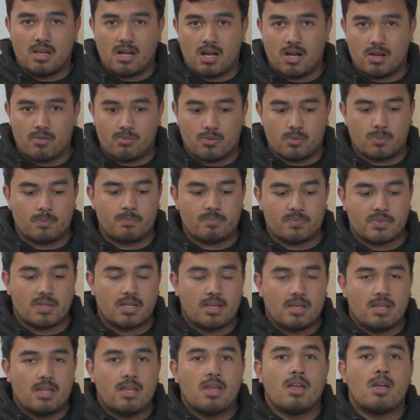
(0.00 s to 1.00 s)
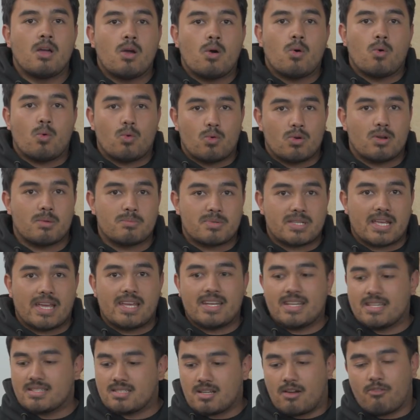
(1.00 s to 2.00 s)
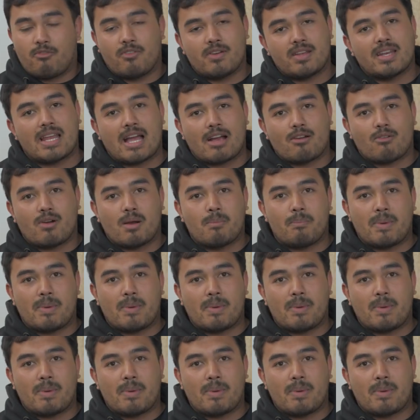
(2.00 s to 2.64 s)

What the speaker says: oval. All I'm saying is I fit an Arai